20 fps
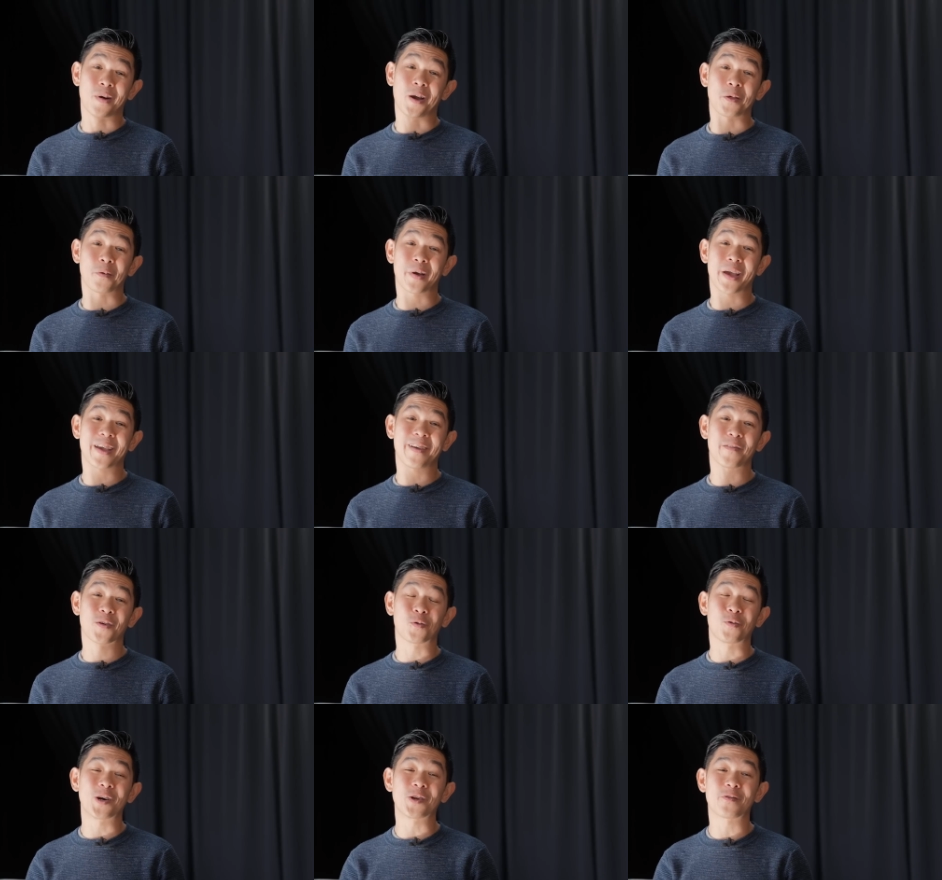By the way,
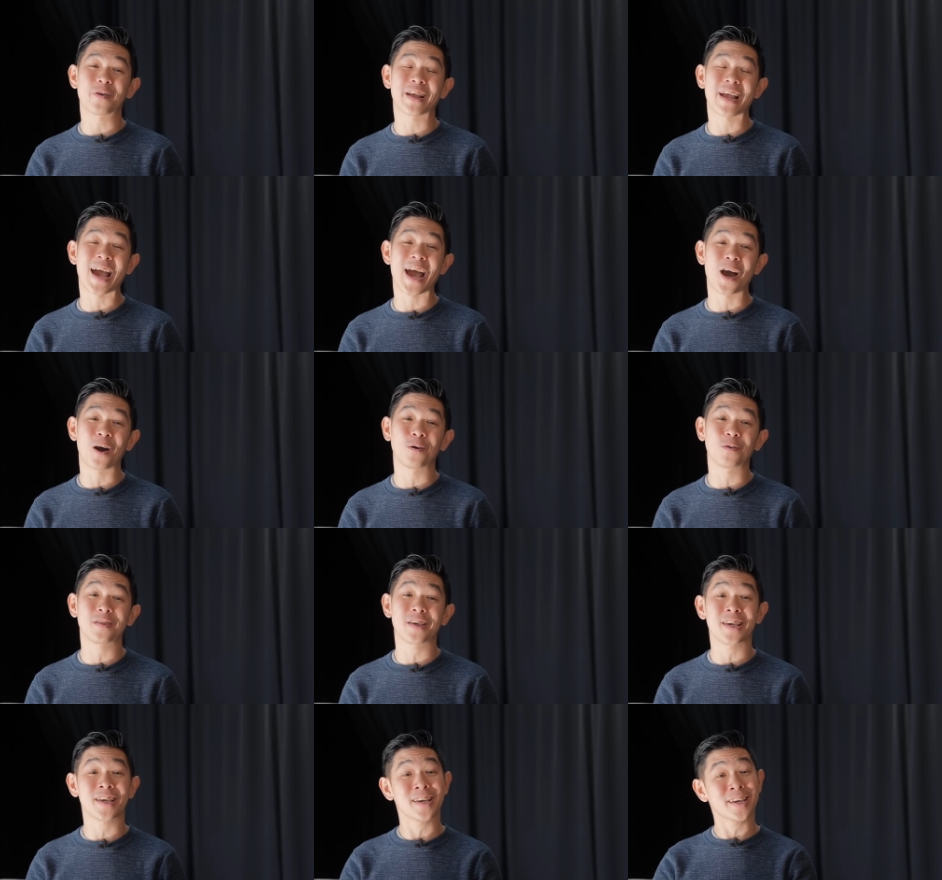if you're wondering
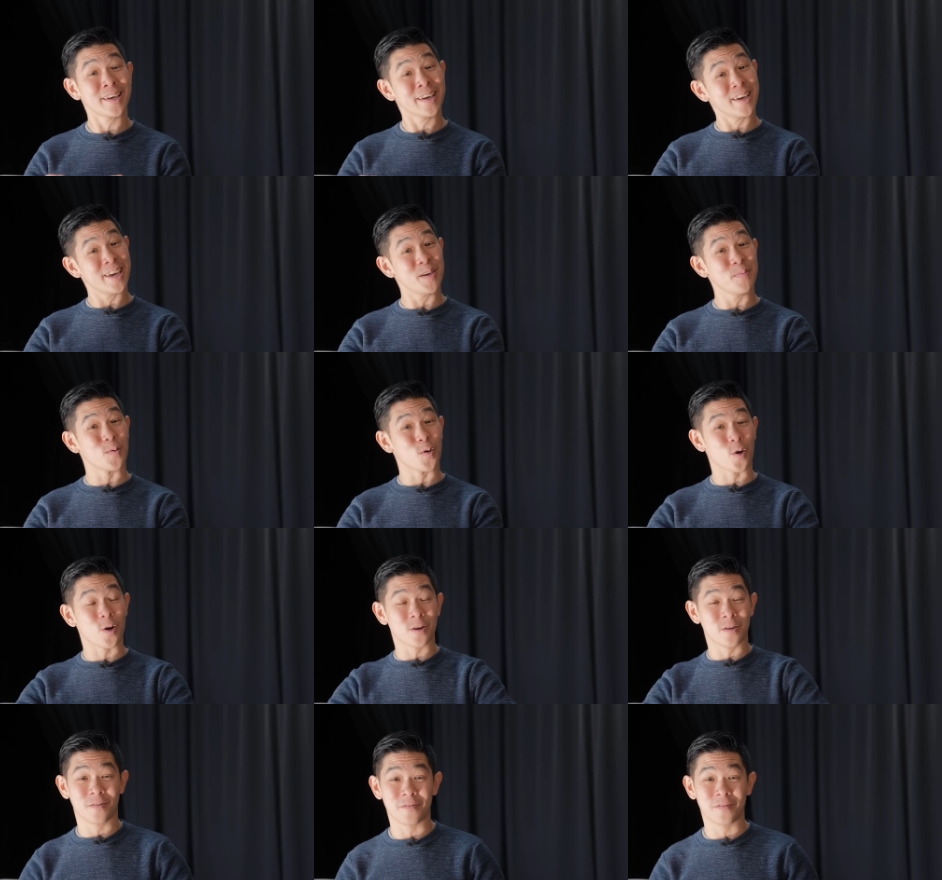how the keyboard